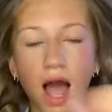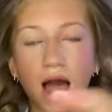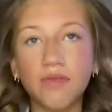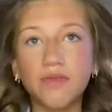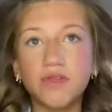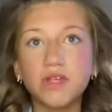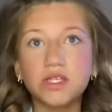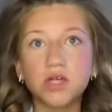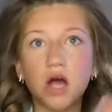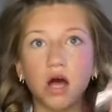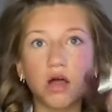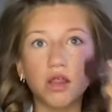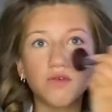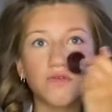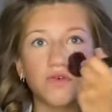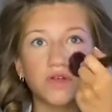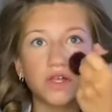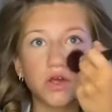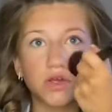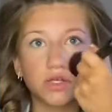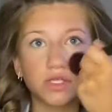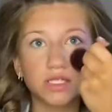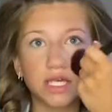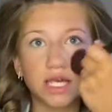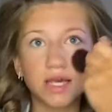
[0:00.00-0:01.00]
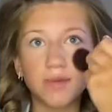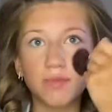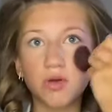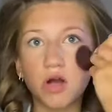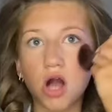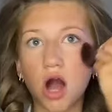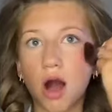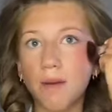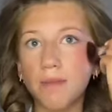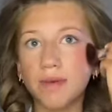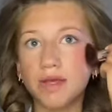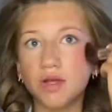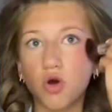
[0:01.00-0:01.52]
And these other videos keep
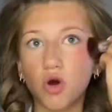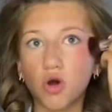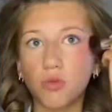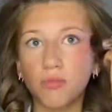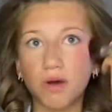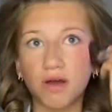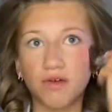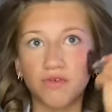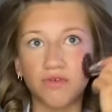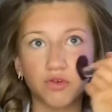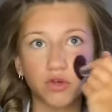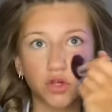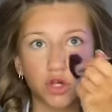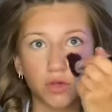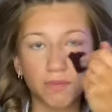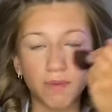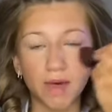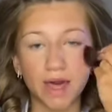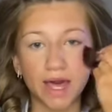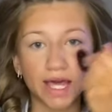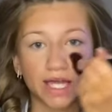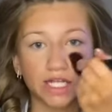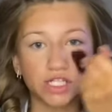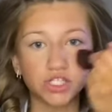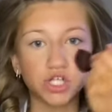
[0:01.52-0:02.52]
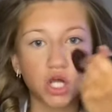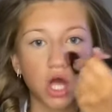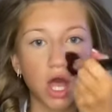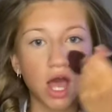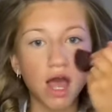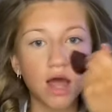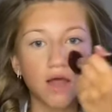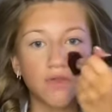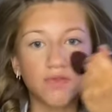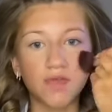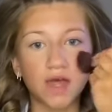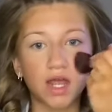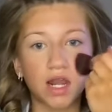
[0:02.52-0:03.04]
coming on my For You page.
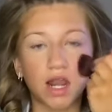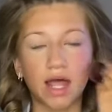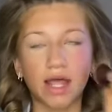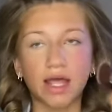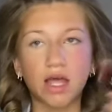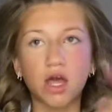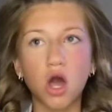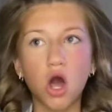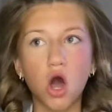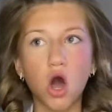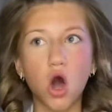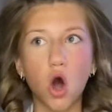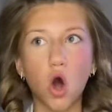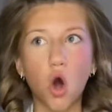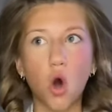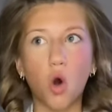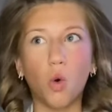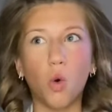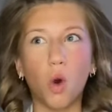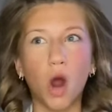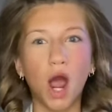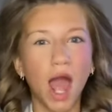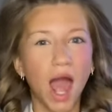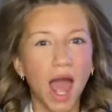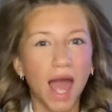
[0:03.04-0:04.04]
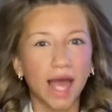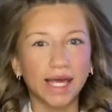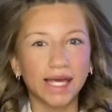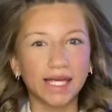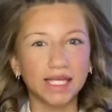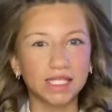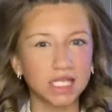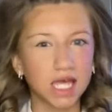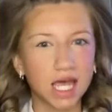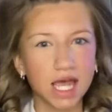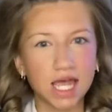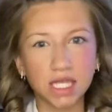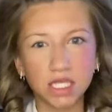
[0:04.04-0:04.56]
They're like, oh, he's
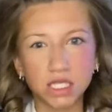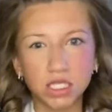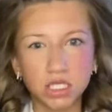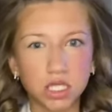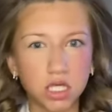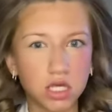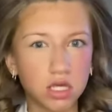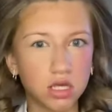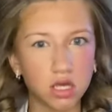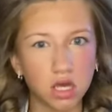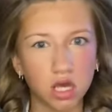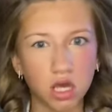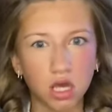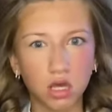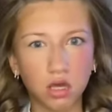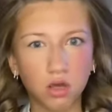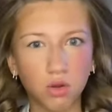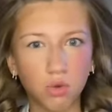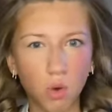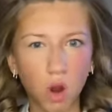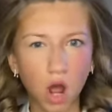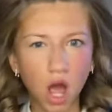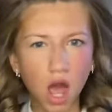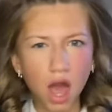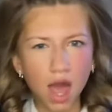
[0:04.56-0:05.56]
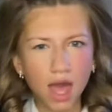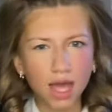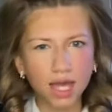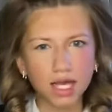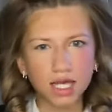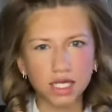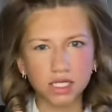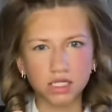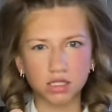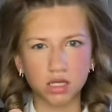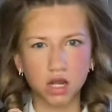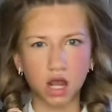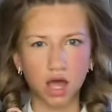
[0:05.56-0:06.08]
into you.
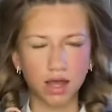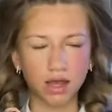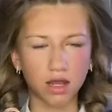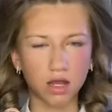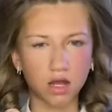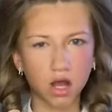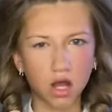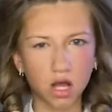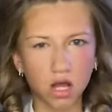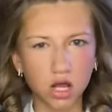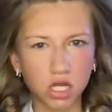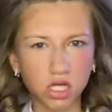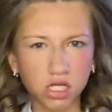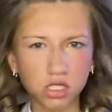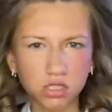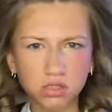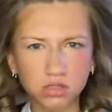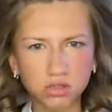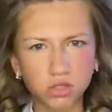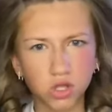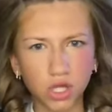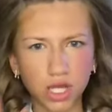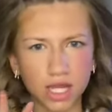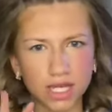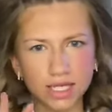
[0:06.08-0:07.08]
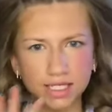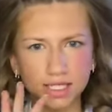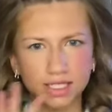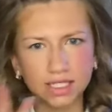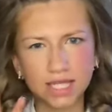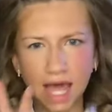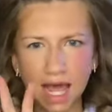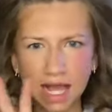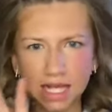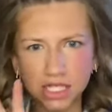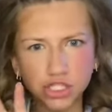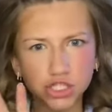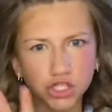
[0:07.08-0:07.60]
He's like looking to
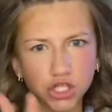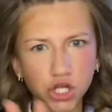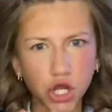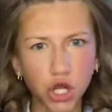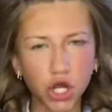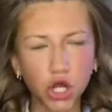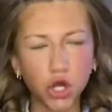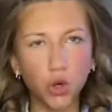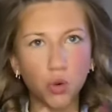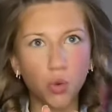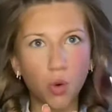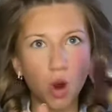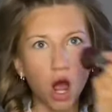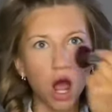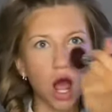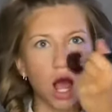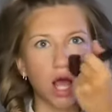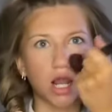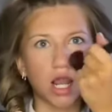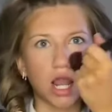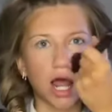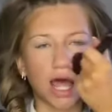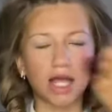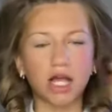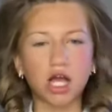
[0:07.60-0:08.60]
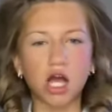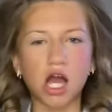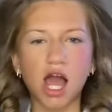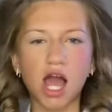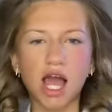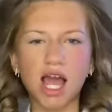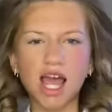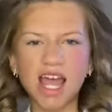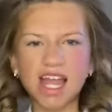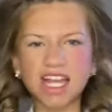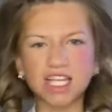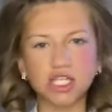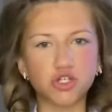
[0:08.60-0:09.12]
text you. Like,
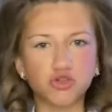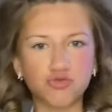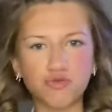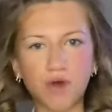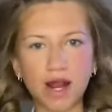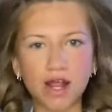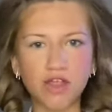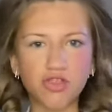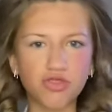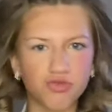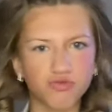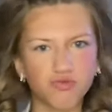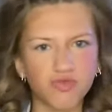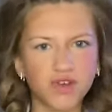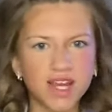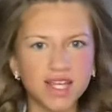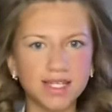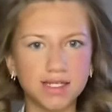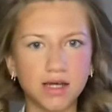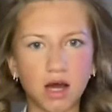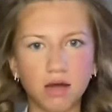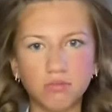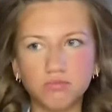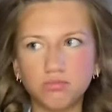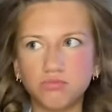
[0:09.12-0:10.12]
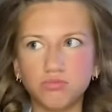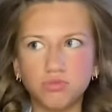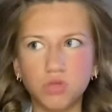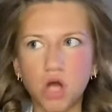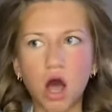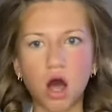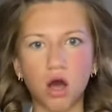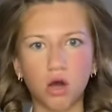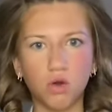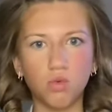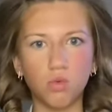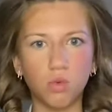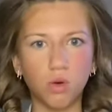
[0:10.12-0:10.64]
interact three times.
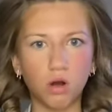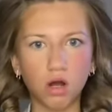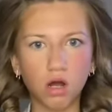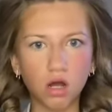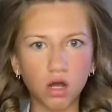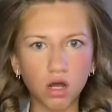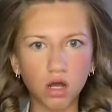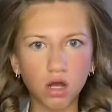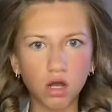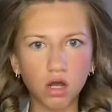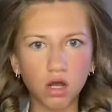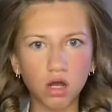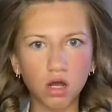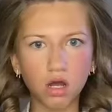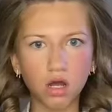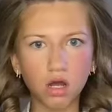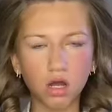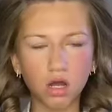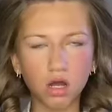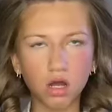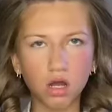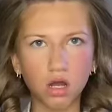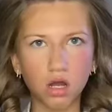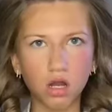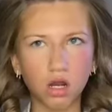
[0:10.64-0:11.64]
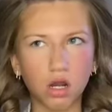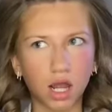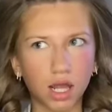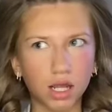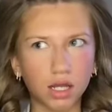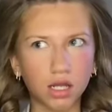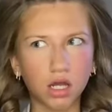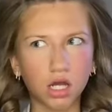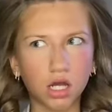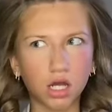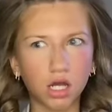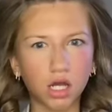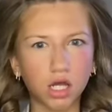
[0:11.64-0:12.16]
No. Like,
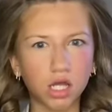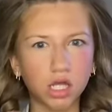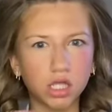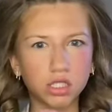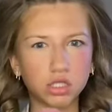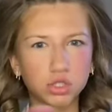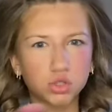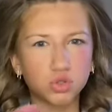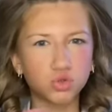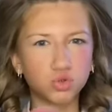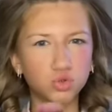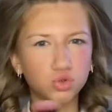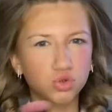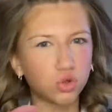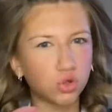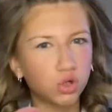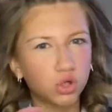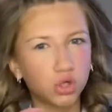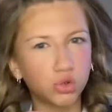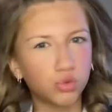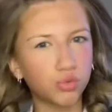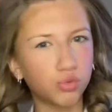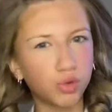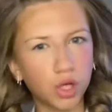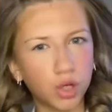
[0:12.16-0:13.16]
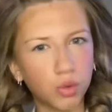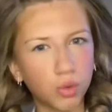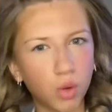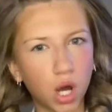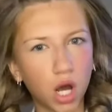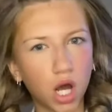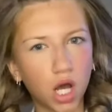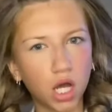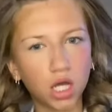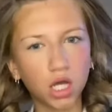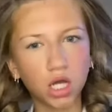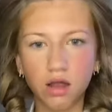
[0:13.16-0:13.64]
it's not gonna really work.